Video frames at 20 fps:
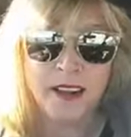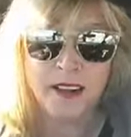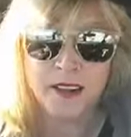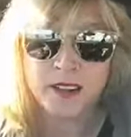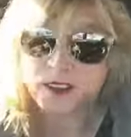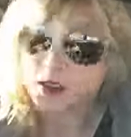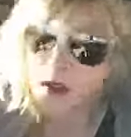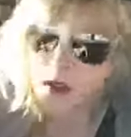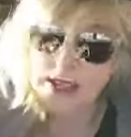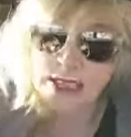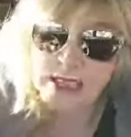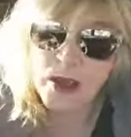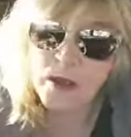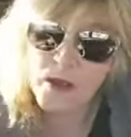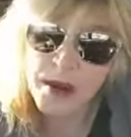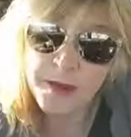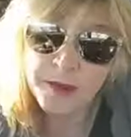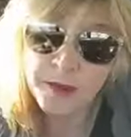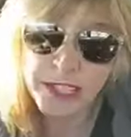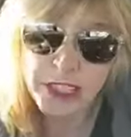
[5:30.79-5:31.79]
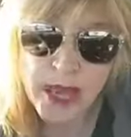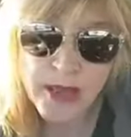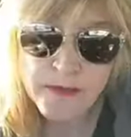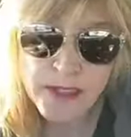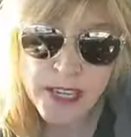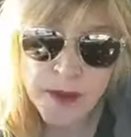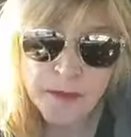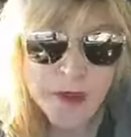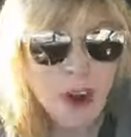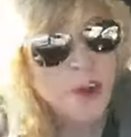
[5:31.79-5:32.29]
So I set one of my
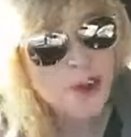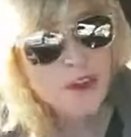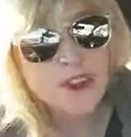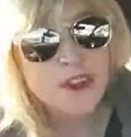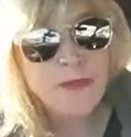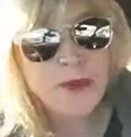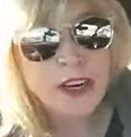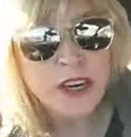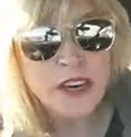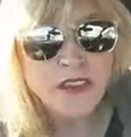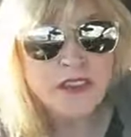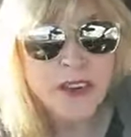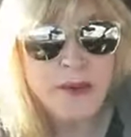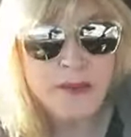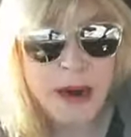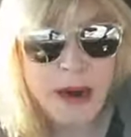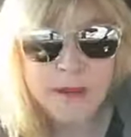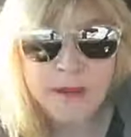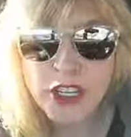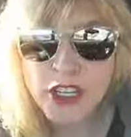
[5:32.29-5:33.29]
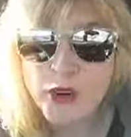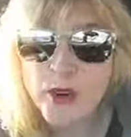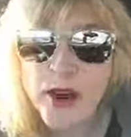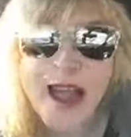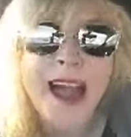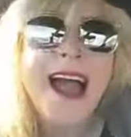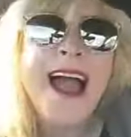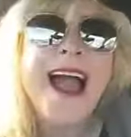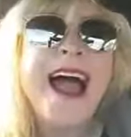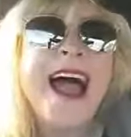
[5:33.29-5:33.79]
gems up, free beer and free barbecue.
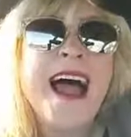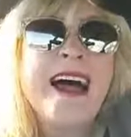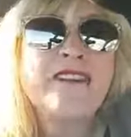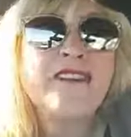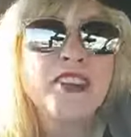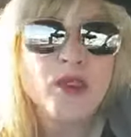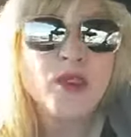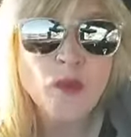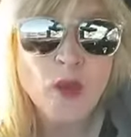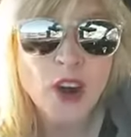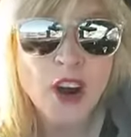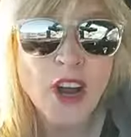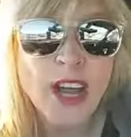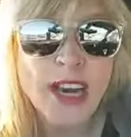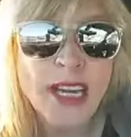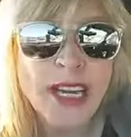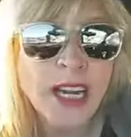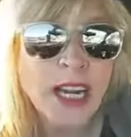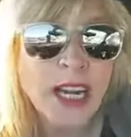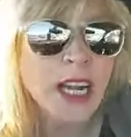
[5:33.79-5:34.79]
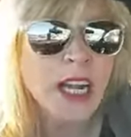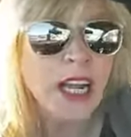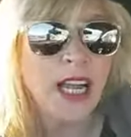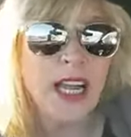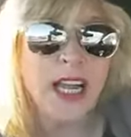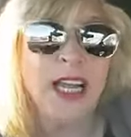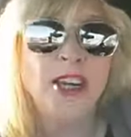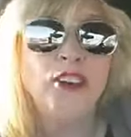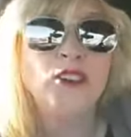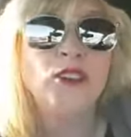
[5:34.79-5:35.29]
Everyone
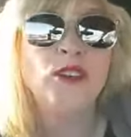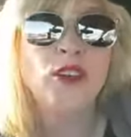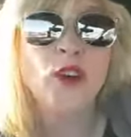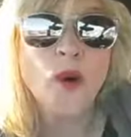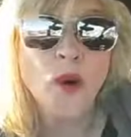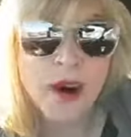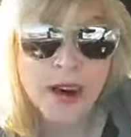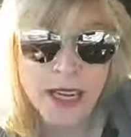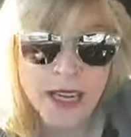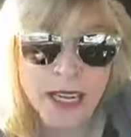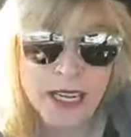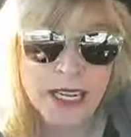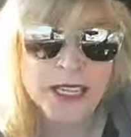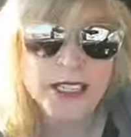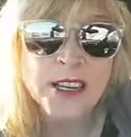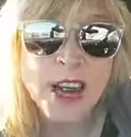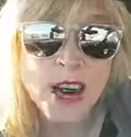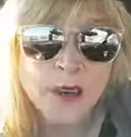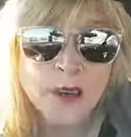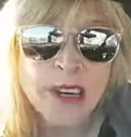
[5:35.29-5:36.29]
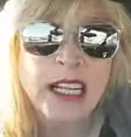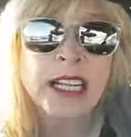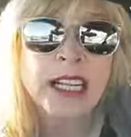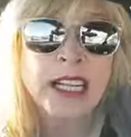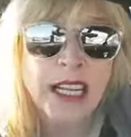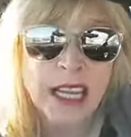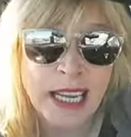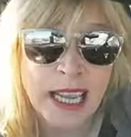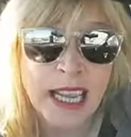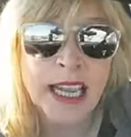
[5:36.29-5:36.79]
in New York is already
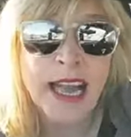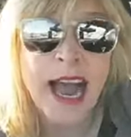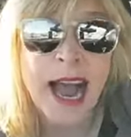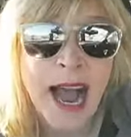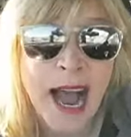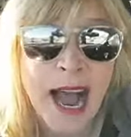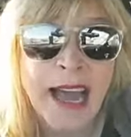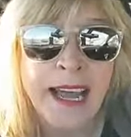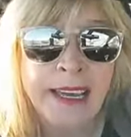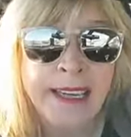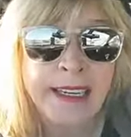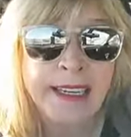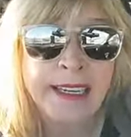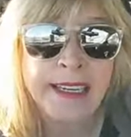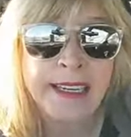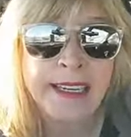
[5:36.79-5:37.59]
clicking on